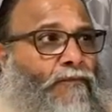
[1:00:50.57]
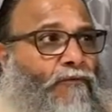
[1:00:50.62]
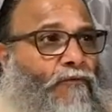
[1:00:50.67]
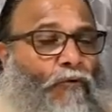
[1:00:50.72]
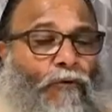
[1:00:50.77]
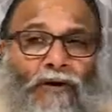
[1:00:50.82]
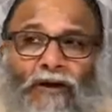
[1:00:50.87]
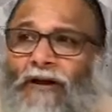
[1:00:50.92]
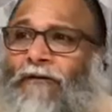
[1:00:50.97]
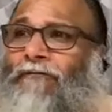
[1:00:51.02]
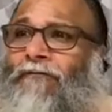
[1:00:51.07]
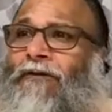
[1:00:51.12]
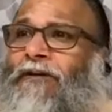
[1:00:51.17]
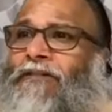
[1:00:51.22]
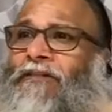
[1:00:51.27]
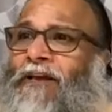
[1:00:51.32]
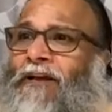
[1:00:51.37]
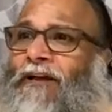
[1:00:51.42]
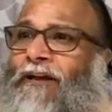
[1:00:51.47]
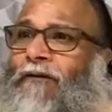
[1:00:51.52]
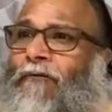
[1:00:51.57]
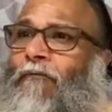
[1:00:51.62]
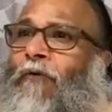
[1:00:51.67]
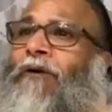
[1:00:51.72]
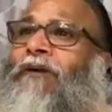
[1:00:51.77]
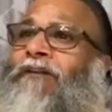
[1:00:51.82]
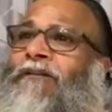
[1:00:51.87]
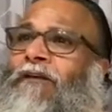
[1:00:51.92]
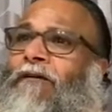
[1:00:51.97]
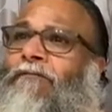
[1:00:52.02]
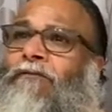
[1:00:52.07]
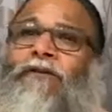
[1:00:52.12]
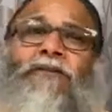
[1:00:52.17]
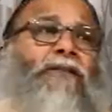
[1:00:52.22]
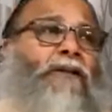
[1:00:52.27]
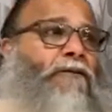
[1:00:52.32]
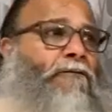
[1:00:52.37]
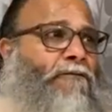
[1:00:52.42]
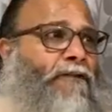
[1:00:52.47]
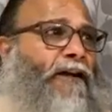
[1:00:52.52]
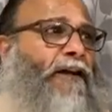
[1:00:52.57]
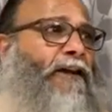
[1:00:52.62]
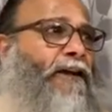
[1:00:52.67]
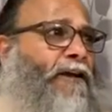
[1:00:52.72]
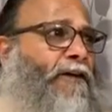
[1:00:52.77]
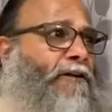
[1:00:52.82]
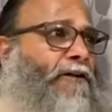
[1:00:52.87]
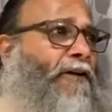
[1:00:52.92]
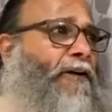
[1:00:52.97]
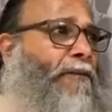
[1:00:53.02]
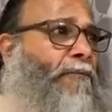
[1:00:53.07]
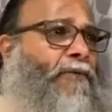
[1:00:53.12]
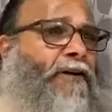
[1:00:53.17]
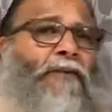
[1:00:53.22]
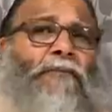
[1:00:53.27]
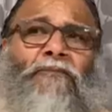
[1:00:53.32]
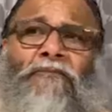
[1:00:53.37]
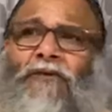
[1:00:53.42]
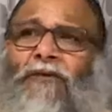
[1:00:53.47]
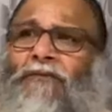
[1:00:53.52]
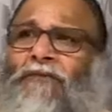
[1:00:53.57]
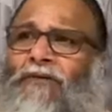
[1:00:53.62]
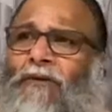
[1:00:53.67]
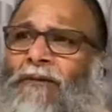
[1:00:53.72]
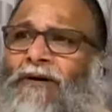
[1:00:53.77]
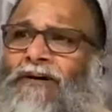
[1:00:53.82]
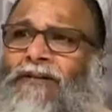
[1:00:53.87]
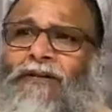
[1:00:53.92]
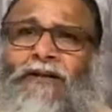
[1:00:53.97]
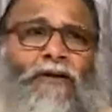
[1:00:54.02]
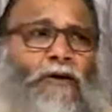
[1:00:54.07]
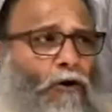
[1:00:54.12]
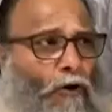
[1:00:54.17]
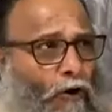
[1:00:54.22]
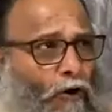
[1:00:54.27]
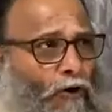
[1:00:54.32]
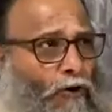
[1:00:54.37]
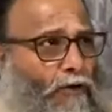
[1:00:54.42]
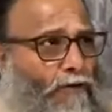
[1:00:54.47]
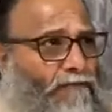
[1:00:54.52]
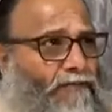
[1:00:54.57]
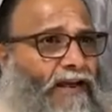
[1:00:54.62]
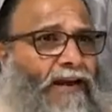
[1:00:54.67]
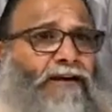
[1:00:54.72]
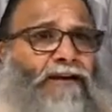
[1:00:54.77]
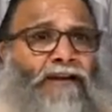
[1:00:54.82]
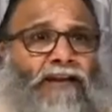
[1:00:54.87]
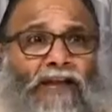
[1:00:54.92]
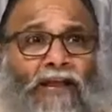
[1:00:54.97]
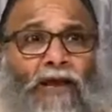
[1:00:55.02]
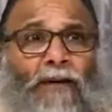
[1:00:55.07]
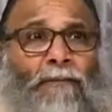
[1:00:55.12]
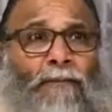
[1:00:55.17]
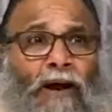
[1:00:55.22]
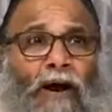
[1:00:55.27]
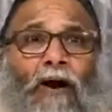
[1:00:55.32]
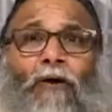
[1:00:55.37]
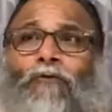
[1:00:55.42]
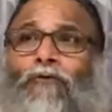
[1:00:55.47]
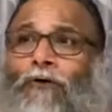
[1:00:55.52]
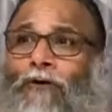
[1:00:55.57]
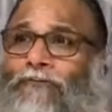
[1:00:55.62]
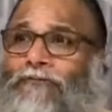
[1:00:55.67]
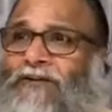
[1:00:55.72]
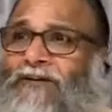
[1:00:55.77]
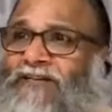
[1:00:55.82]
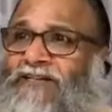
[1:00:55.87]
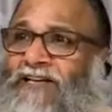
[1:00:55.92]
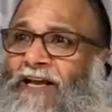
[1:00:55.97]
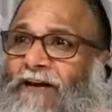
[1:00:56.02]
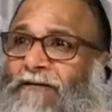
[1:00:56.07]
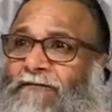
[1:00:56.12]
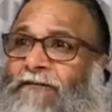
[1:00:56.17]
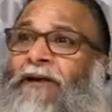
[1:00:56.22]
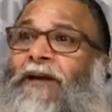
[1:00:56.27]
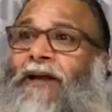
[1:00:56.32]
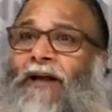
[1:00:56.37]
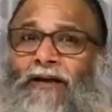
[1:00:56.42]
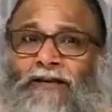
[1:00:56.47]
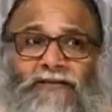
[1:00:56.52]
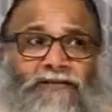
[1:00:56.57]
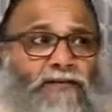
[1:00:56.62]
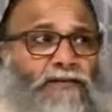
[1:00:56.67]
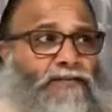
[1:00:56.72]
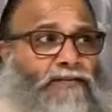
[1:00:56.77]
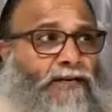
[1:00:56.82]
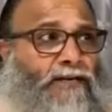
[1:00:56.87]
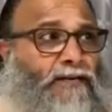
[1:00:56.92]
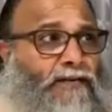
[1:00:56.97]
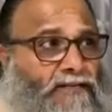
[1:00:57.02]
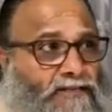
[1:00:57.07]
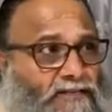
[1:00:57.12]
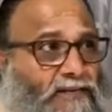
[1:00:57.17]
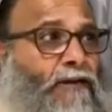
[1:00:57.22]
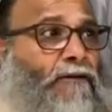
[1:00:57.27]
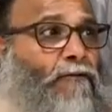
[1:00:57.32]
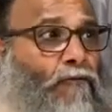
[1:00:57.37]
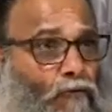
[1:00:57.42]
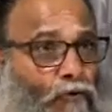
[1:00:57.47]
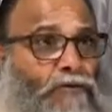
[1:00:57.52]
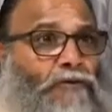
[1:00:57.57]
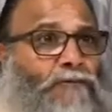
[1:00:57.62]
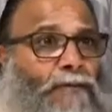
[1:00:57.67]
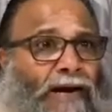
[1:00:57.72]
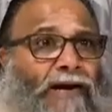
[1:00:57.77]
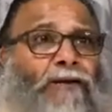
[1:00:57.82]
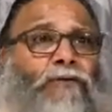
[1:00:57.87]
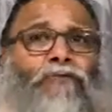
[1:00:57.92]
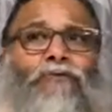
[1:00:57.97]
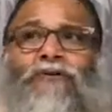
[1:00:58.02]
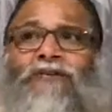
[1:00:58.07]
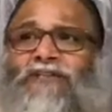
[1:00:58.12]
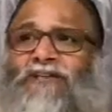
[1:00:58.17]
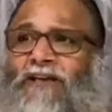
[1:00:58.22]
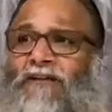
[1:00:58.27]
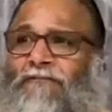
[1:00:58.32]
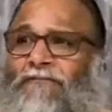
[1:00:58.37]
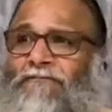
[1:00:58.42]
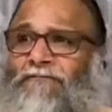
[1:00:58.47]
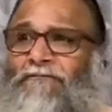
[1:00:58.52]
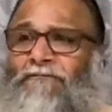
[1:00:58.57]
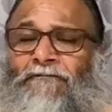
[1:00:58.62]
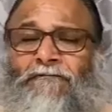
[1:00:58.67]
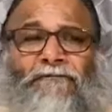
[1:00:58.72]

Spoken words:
So everything, what is everything? Waking, dream, deep sleep, samadhi, all of that came out of the self, existed in self, goes back to the self.